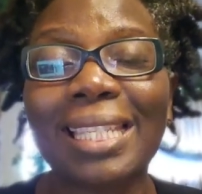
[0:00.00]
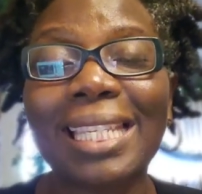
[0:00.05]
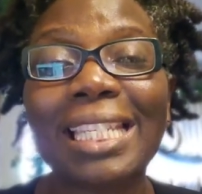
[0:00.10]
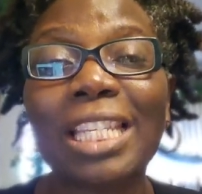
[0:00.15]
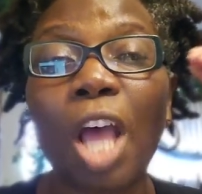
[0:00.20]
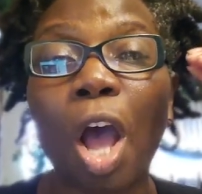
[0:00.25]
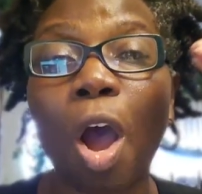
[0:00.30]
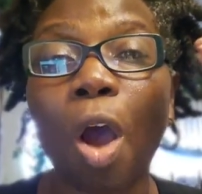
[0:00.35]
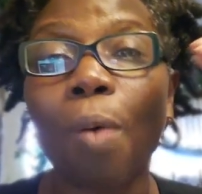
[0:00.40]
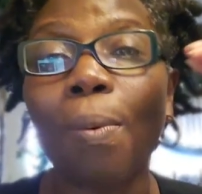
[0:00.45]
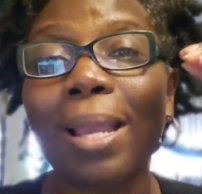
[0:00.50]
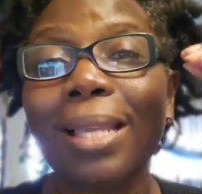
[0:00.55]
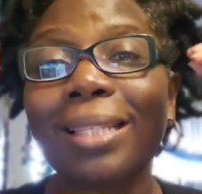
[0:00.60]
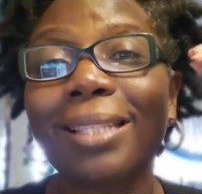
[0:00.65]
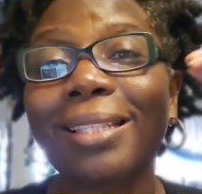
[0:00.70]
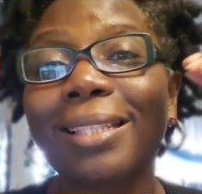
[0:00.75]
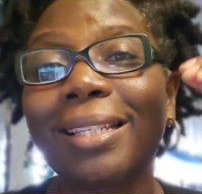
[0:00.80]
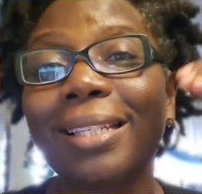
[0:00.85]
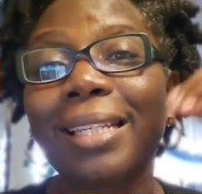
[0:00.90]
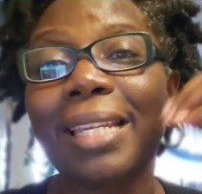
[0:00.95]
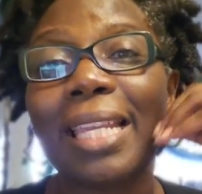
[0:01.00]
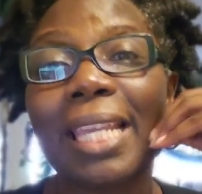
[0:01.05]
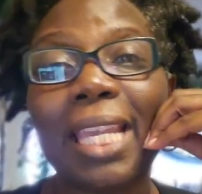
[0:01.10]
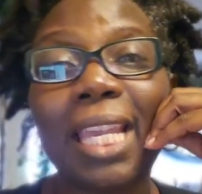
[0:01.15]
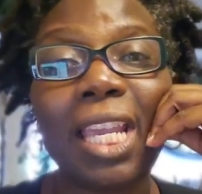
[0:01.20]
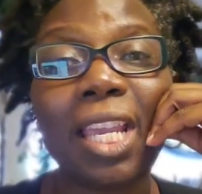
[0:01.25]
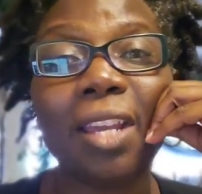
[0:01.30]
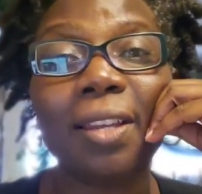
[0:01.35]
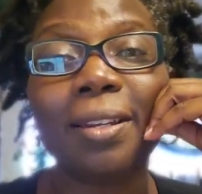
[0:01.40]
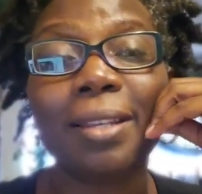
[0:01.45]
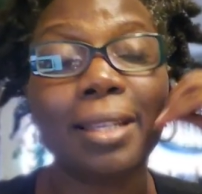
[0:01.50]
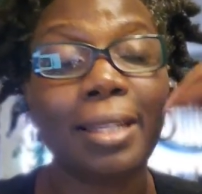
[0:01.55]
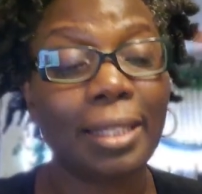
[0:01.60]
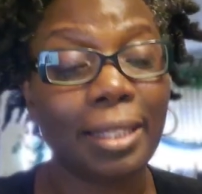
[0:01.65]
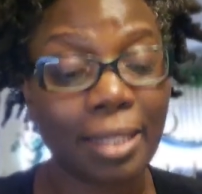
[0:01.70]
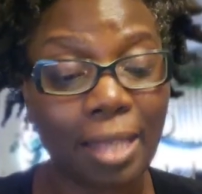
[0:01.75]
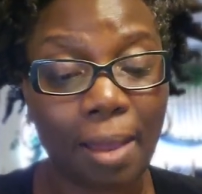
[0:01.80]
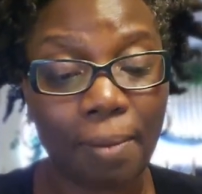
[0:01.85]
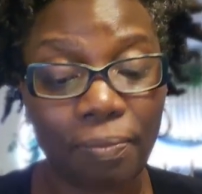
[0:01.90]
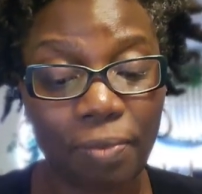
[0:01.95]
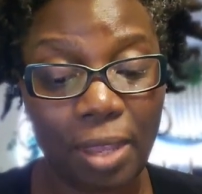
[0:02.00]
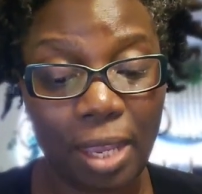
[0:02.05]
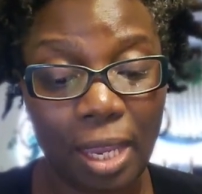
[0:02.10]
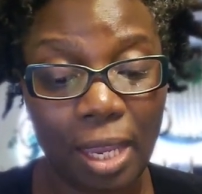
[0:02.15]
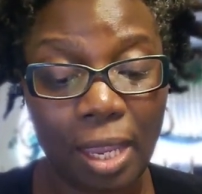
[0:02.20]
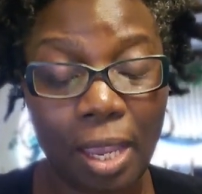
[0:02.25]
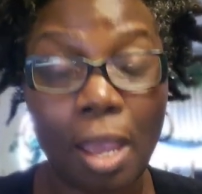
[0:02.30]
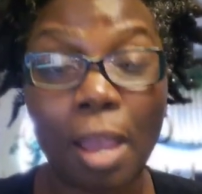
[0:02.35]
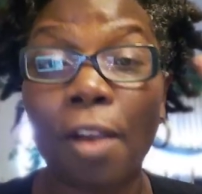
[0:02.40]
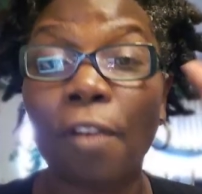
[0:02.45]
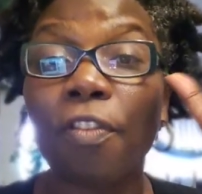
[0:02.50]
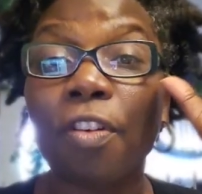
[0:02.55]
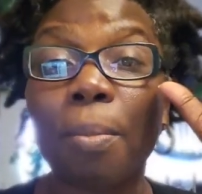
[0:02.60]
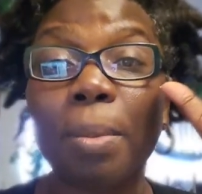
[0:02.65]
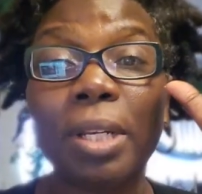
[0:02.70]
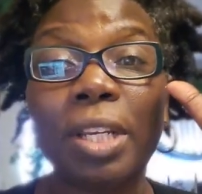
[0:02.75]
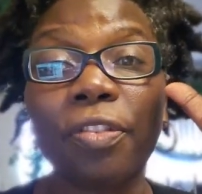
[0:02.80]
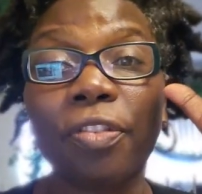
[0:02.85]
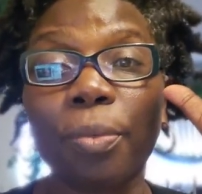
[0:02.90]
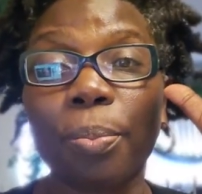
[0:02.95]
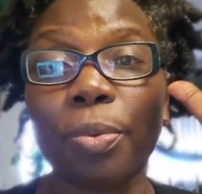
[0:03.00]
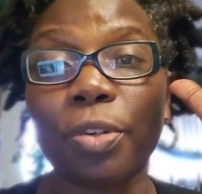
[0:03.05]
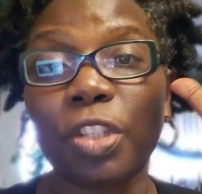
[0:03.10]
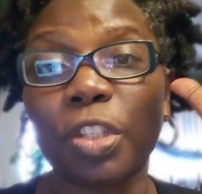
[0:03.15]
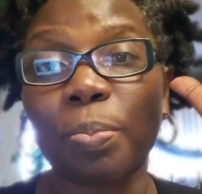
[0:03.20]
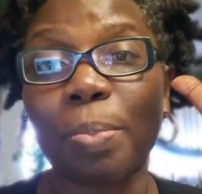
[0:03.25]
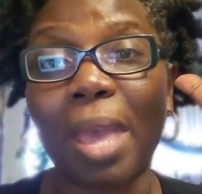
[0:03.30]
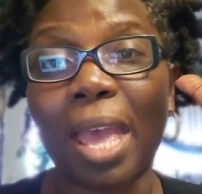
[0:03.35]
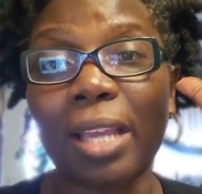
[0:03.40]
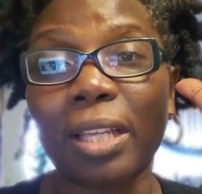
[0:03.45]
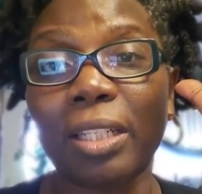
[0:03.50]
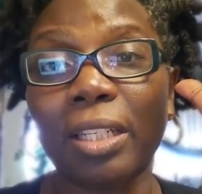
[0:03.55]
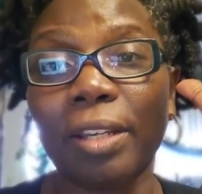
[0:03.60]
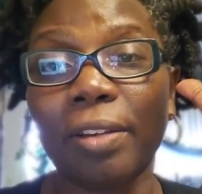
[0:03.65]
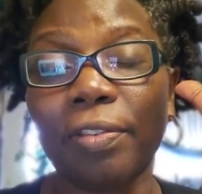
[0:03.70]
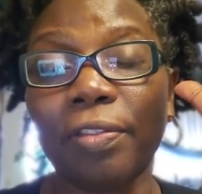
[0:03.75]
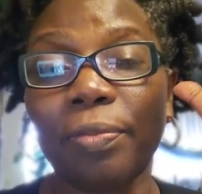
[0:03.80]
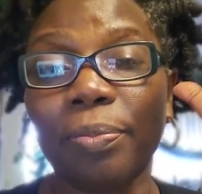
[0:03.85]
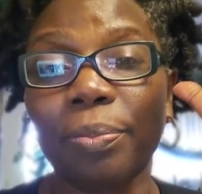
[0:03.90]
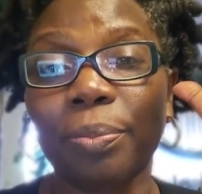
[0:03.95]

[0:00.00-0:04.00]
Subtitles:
it's always good to hear something from a different perspective.